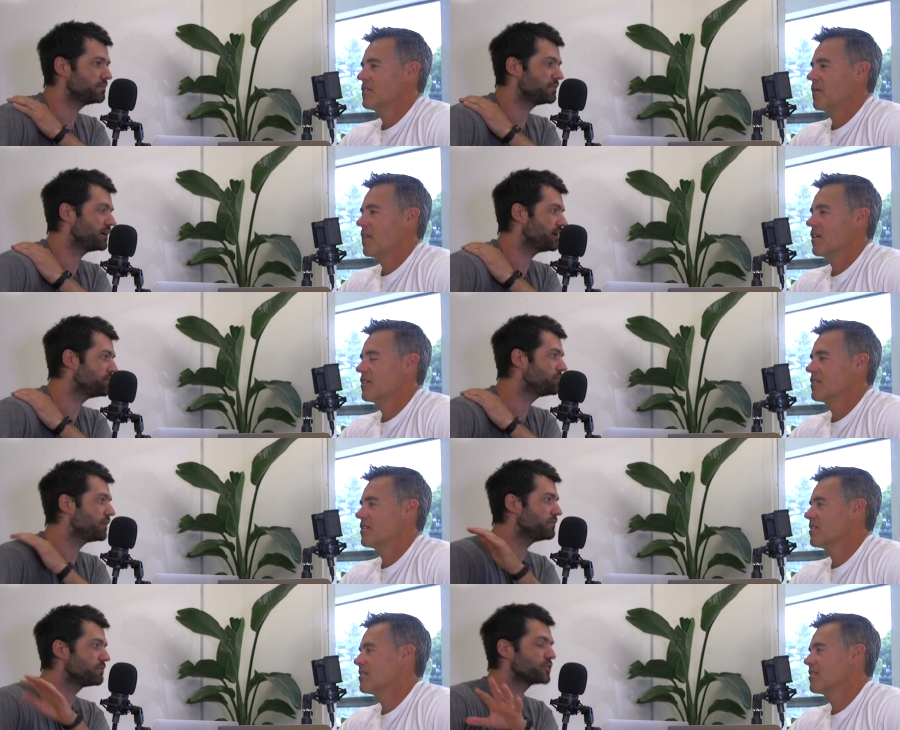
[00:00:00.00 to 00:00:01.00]
Speaker 1: a
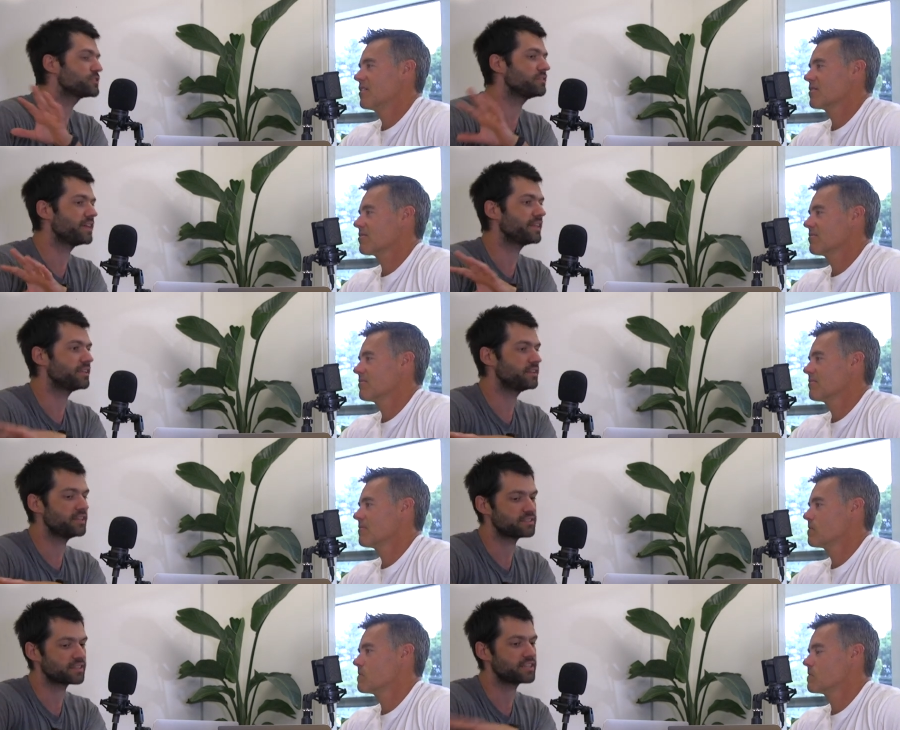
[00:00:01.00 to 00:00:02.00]
a version of that that
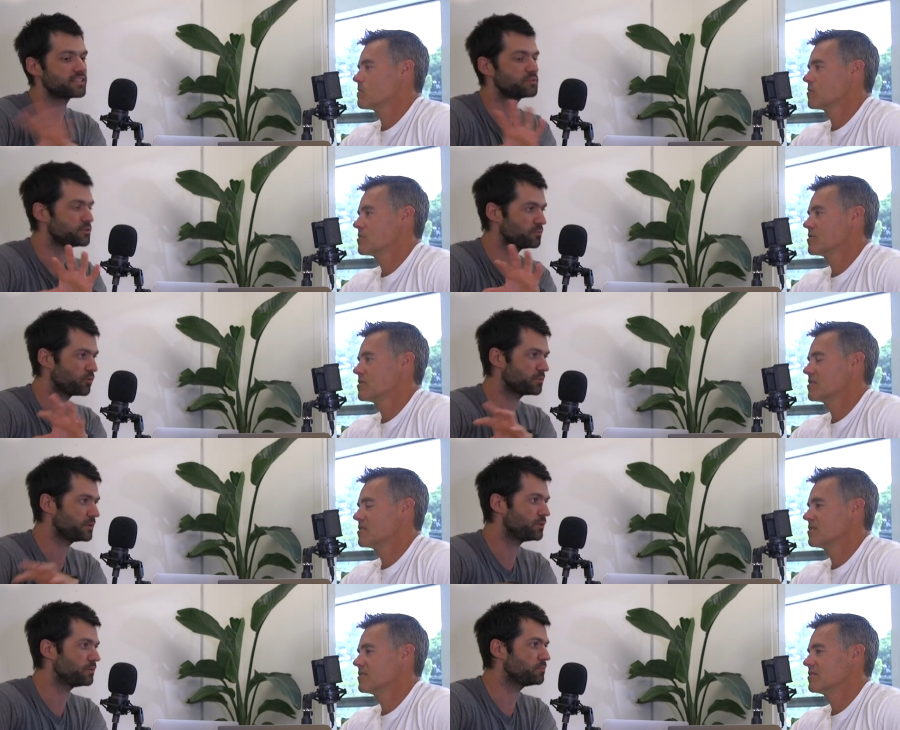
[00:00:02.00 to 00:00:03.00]
is accessible to more
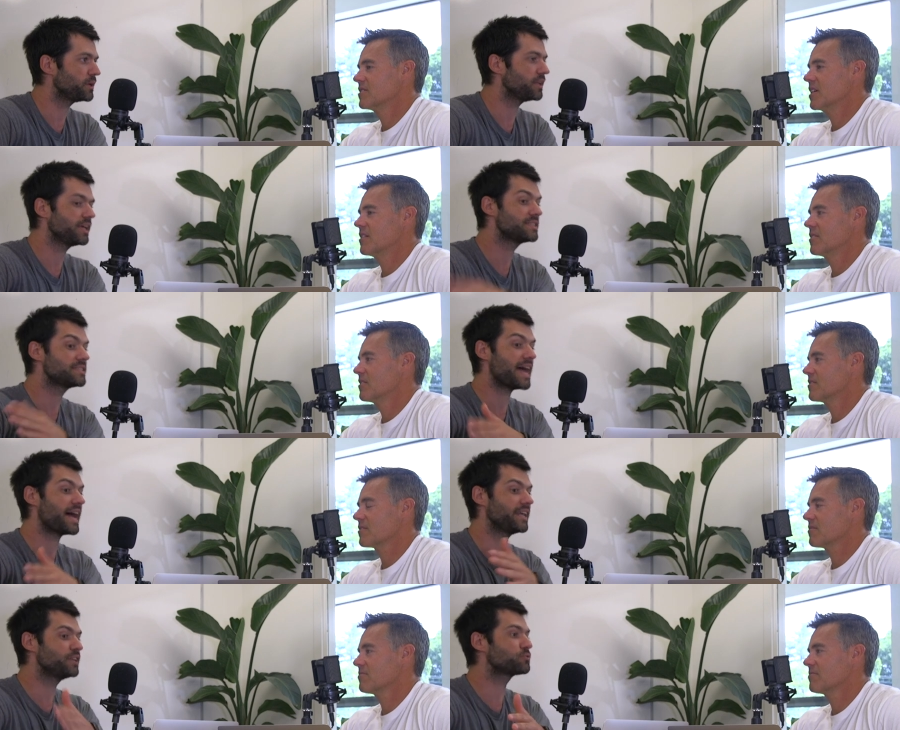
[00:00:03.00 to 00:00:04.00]
people. But it's
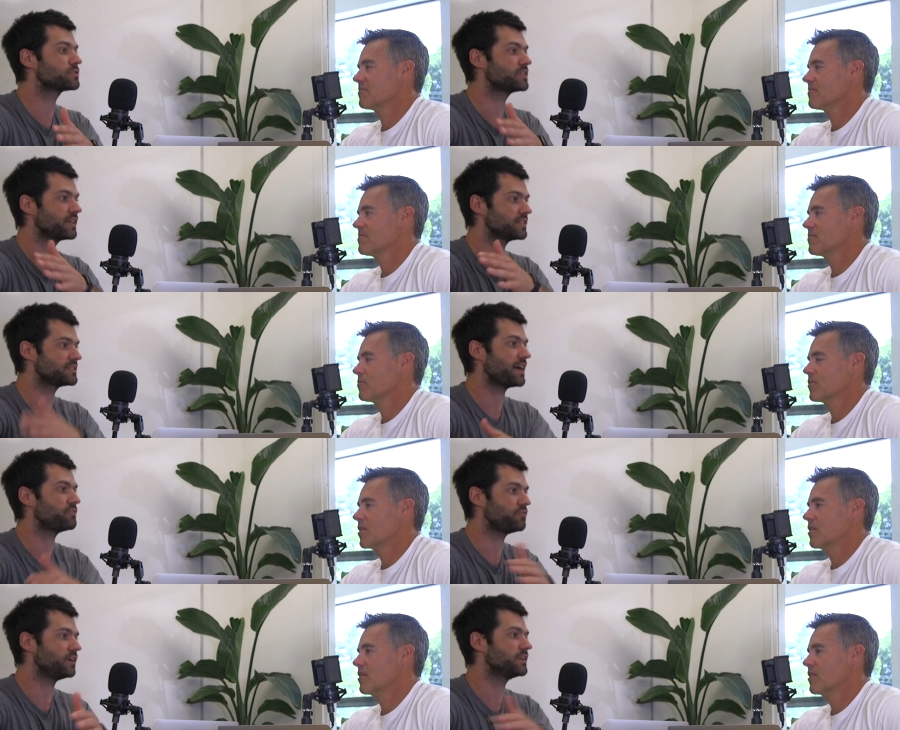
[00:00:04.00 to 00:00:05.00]
that interesting, it's that
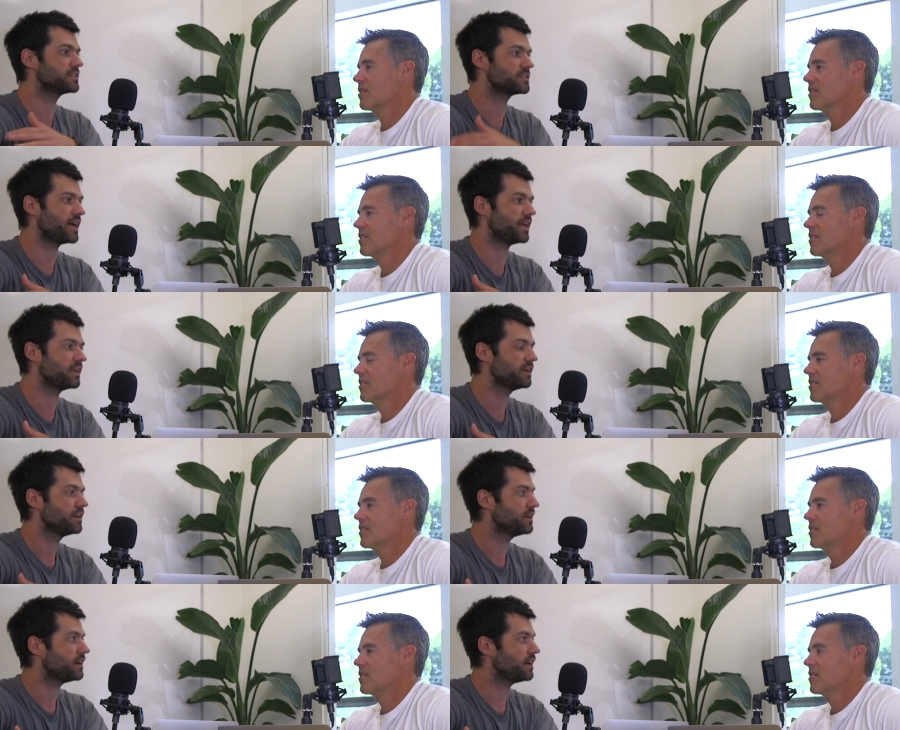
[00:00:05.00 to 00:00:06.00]
fun, it's that
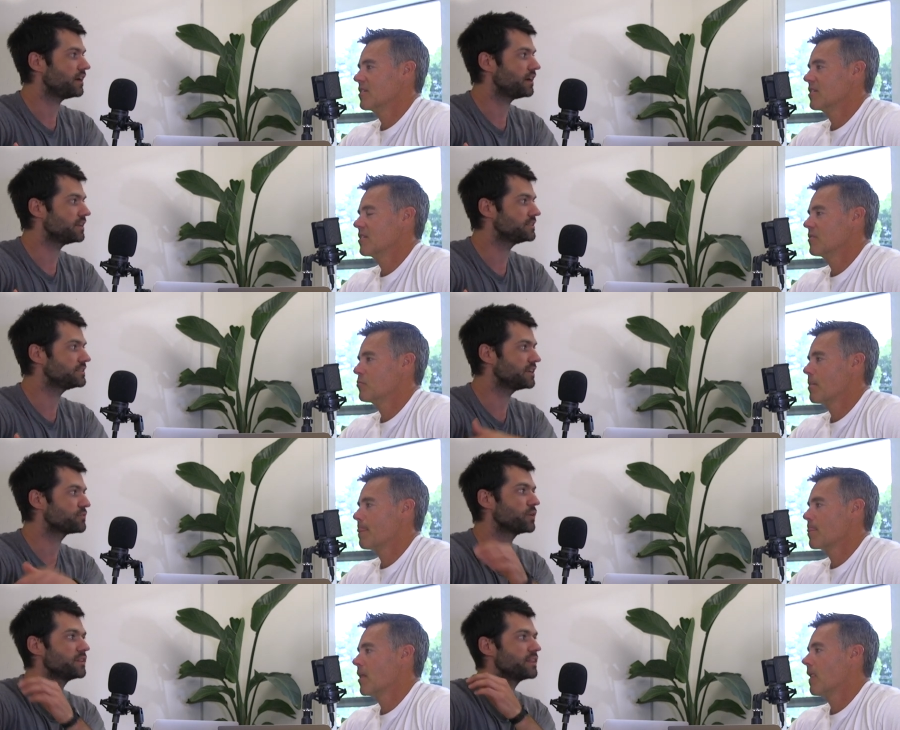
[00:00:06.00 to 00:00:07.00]
Speaker 2: uh
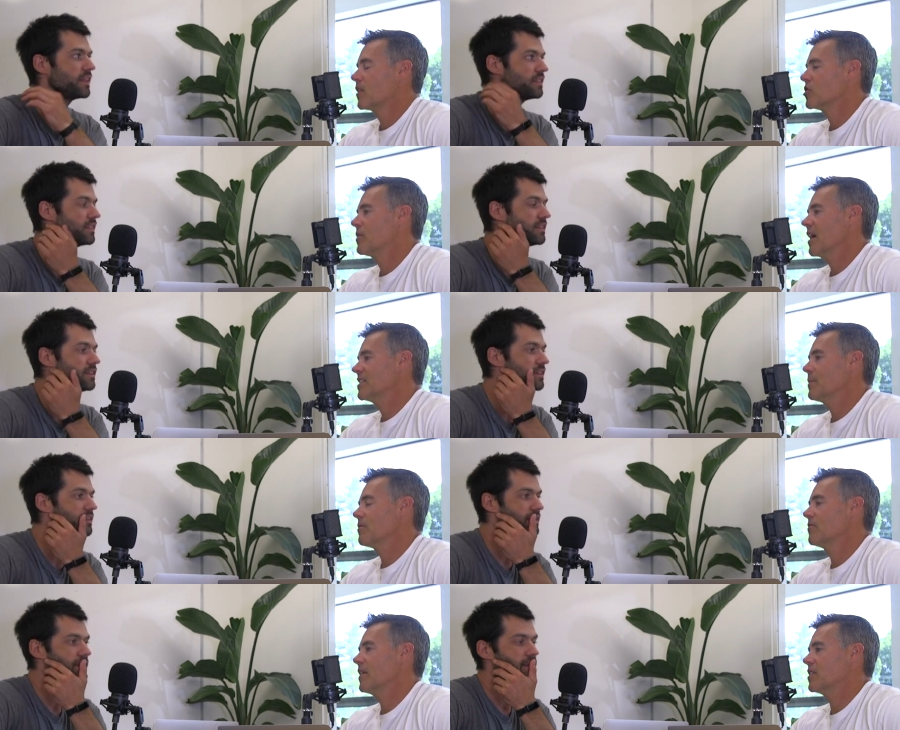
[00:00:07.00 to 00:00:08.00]
different that I So that type
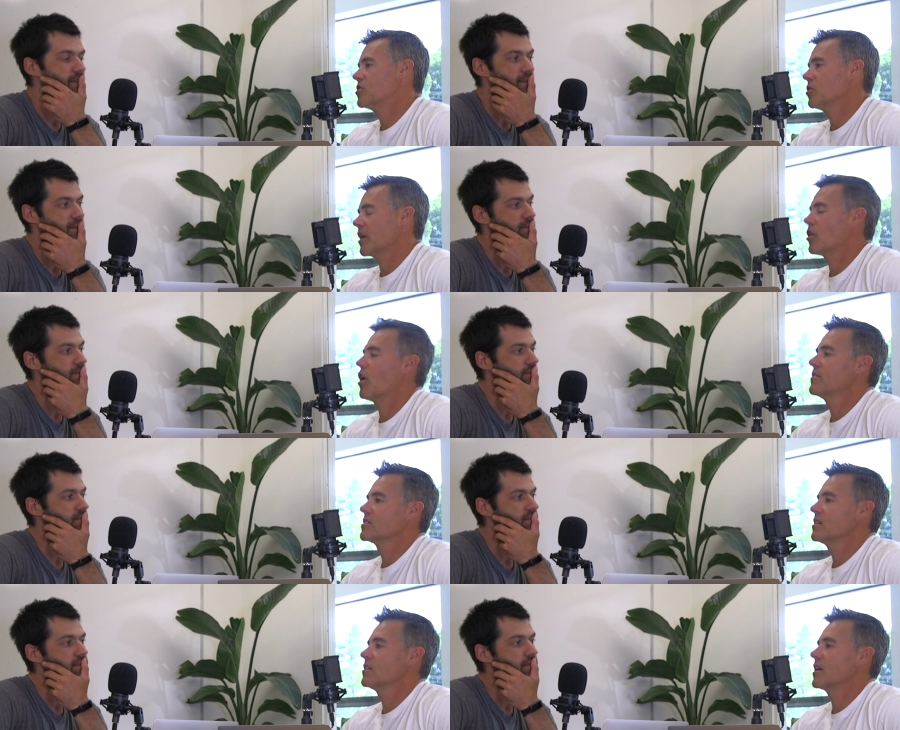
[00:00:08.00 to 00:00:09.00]
of event too, like
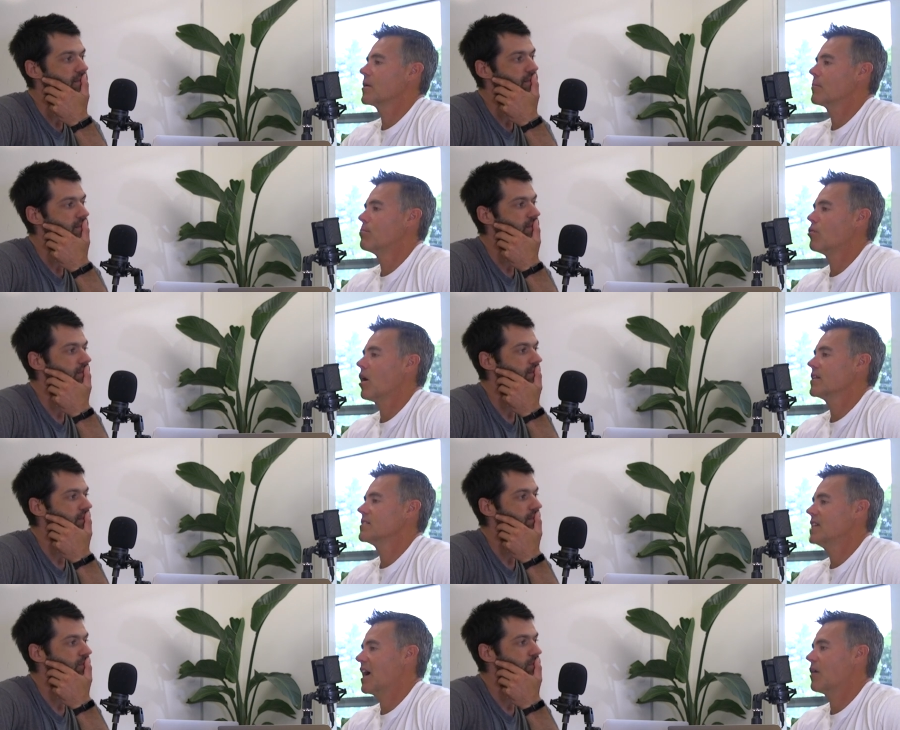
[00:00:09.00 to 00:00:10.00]
obviously like
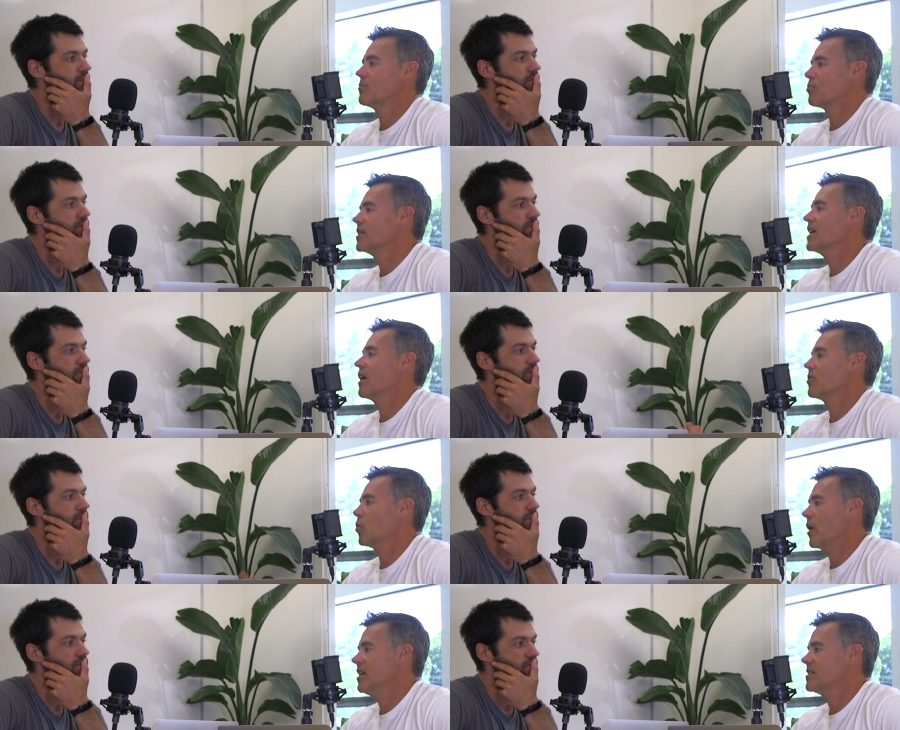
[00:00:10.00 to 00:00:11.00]
brought down bring down the
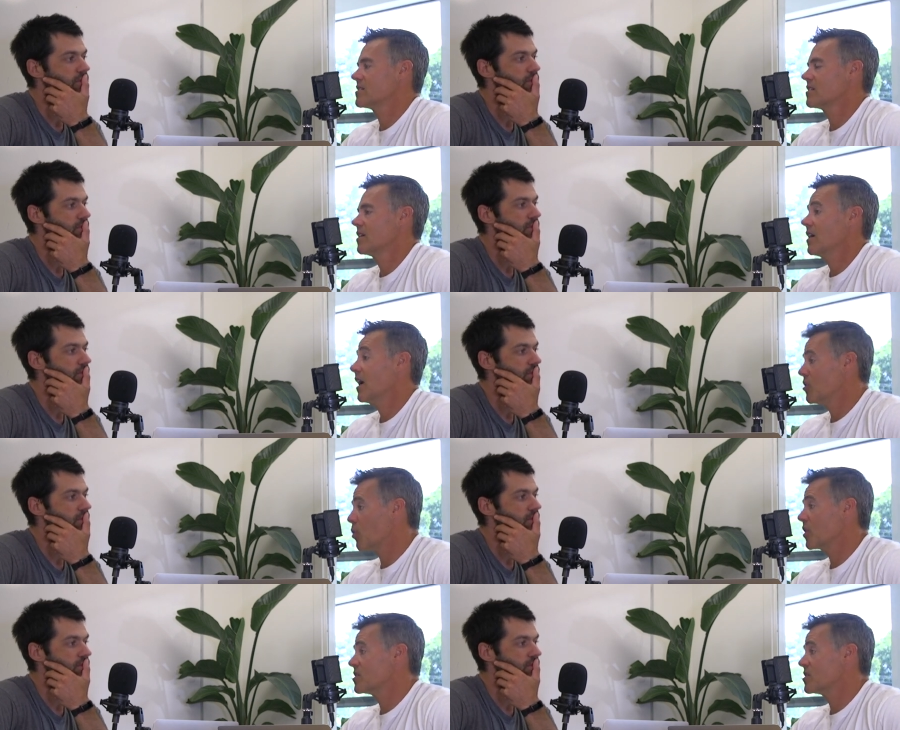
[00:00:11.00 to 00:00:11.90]
weights and you're what you're